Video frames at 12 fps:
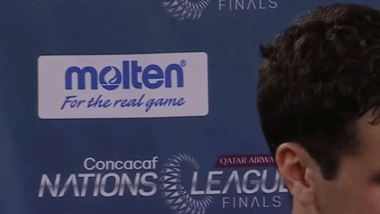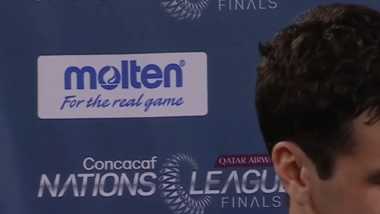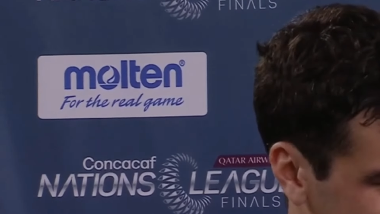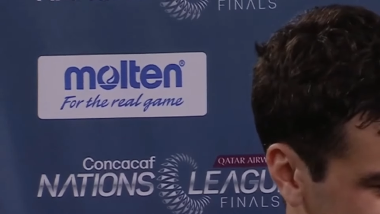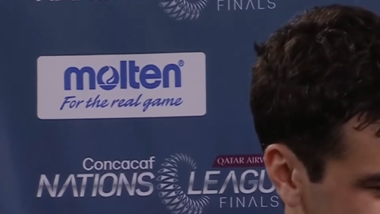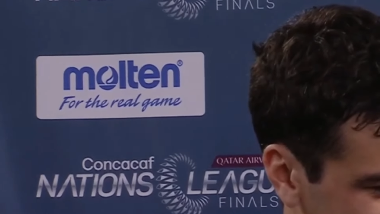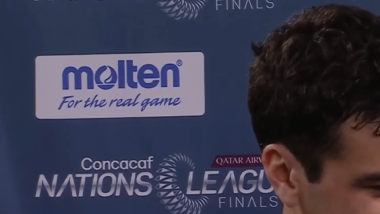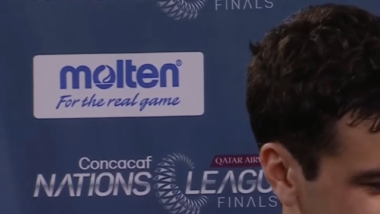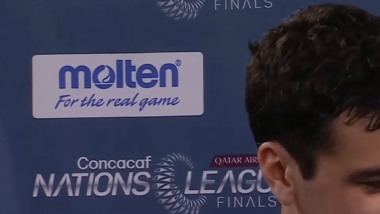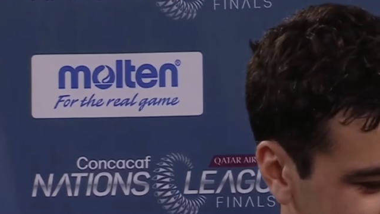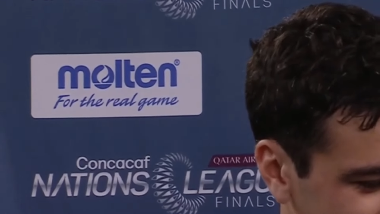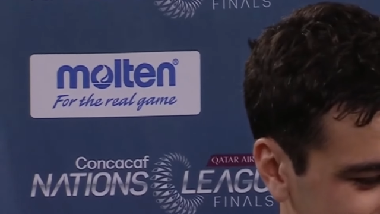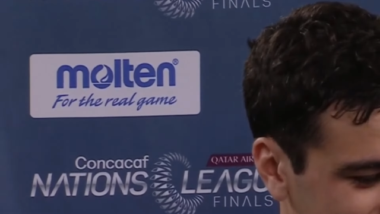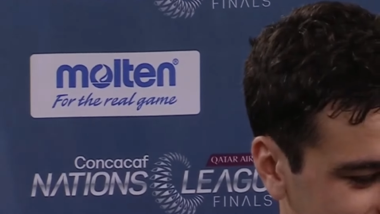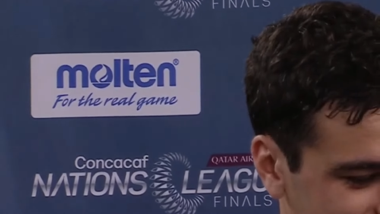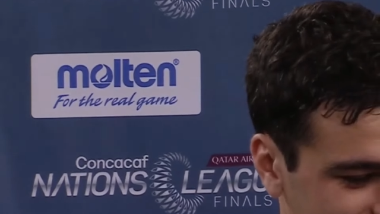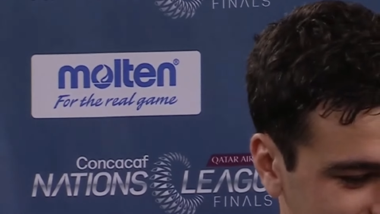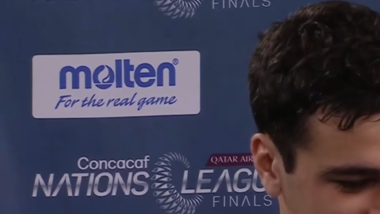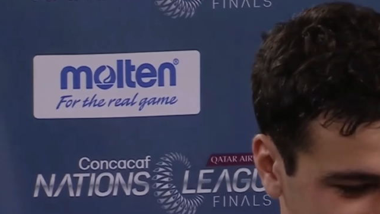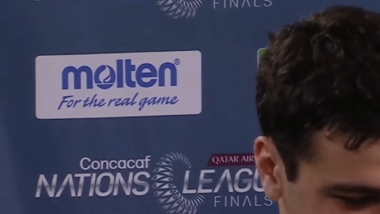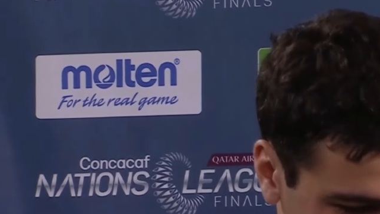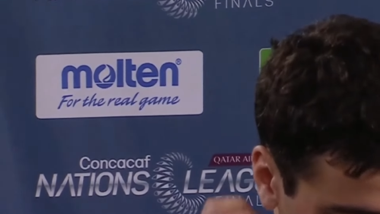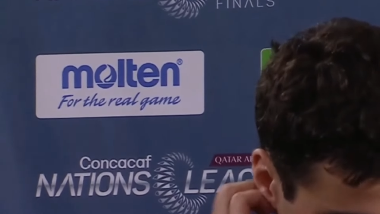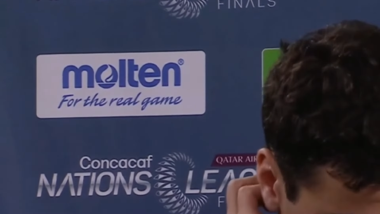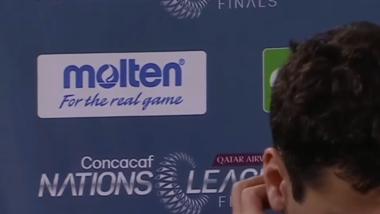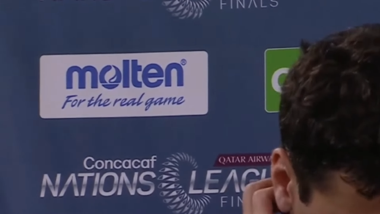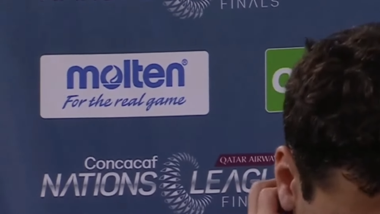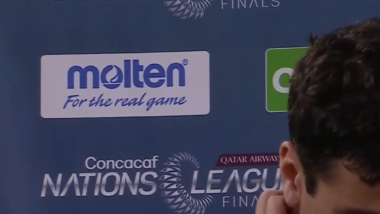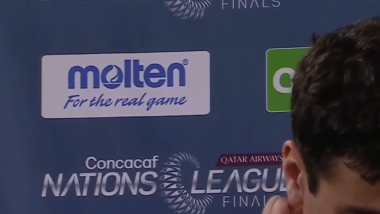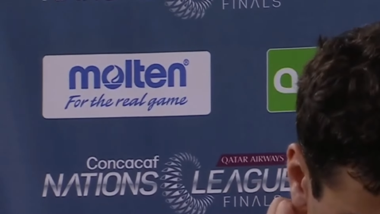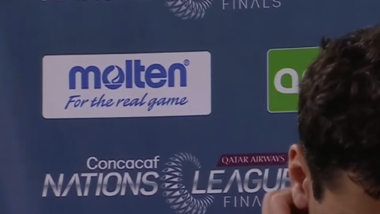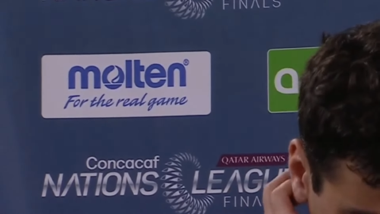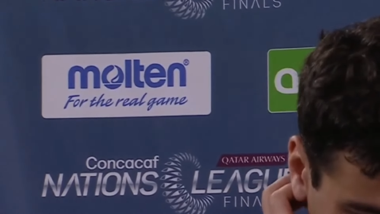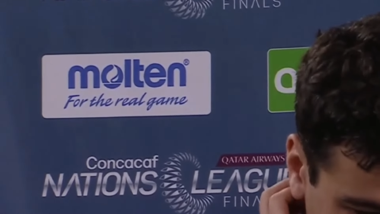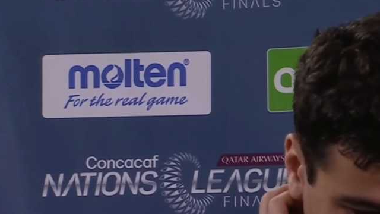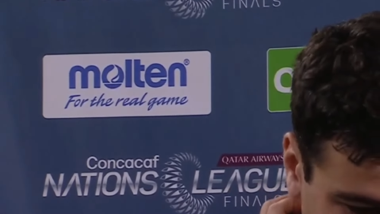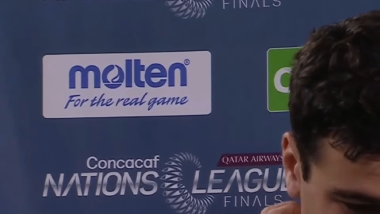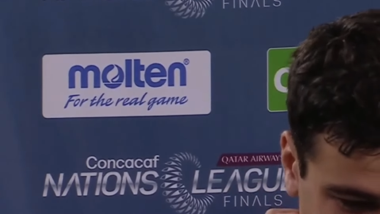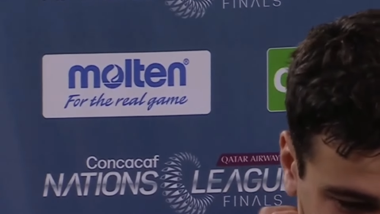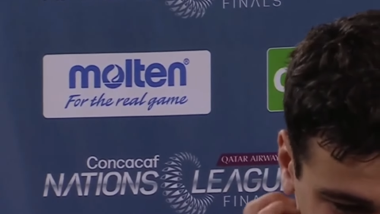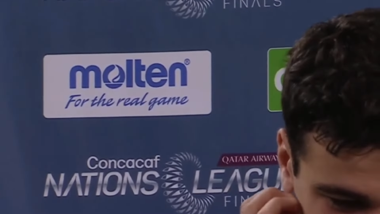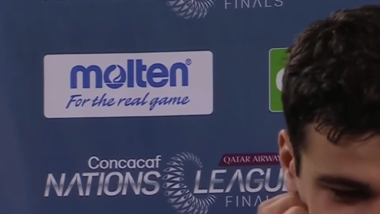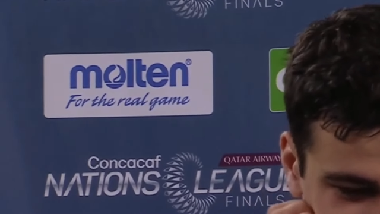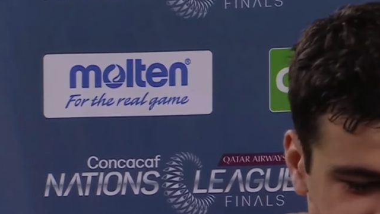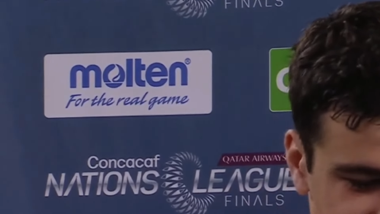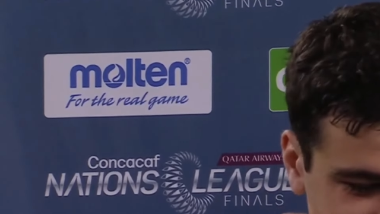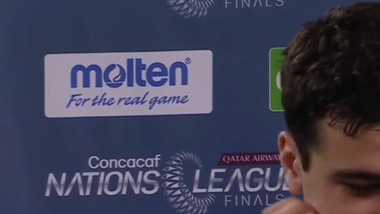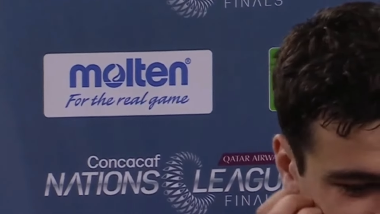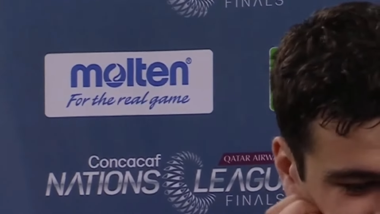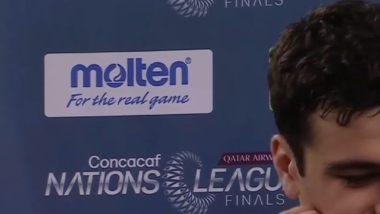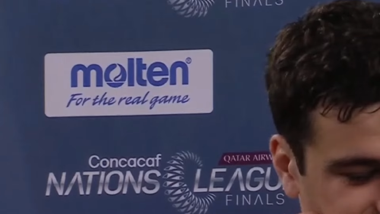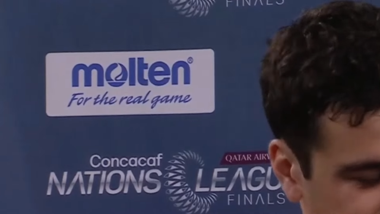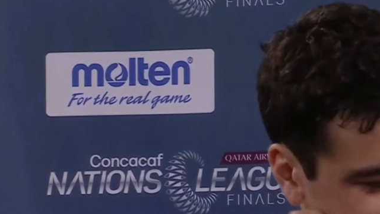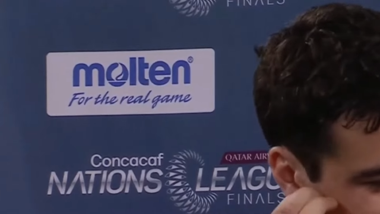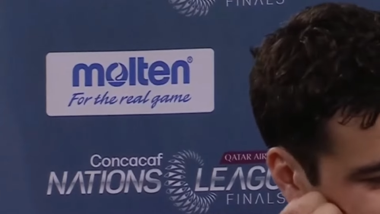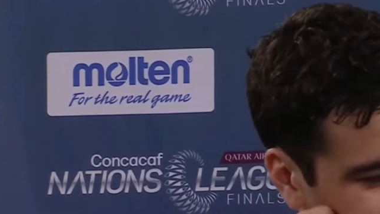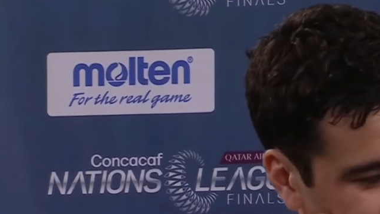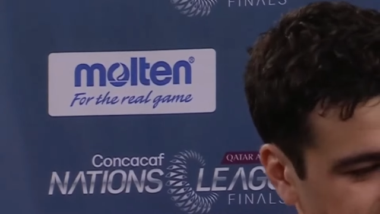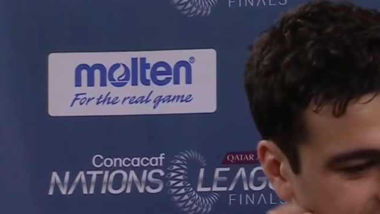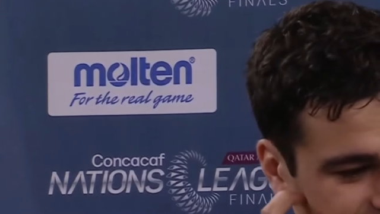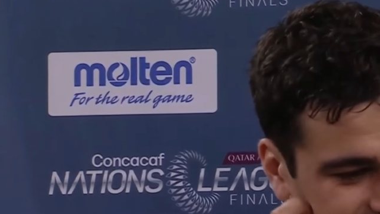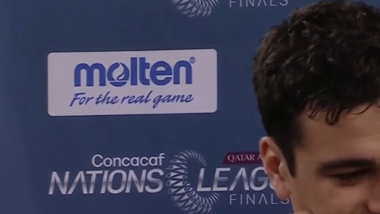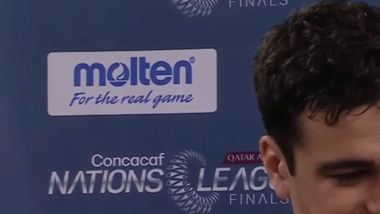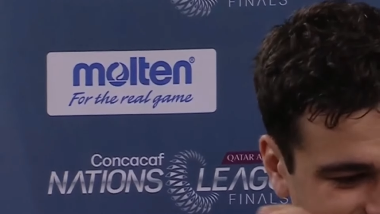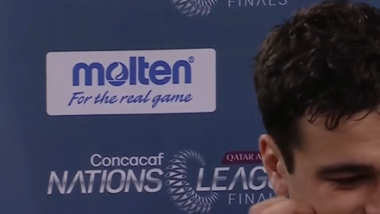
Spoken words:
(no speaker visible)